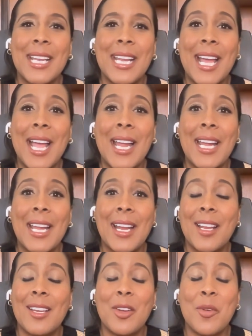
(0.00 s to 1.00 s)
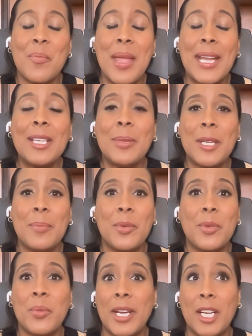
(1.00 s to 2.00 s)
and I know many people
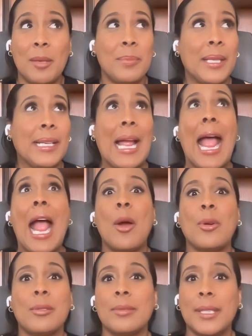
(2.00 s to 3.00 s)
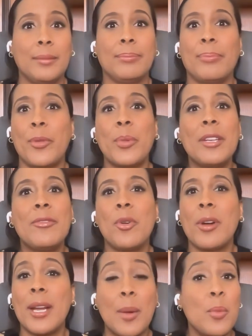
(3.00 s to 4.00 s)
who wake up like hour like three
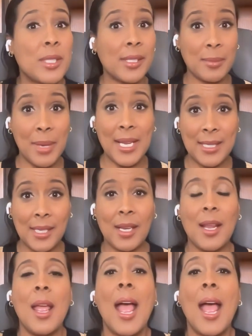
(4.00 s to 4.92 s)
four a.m., which is amazing.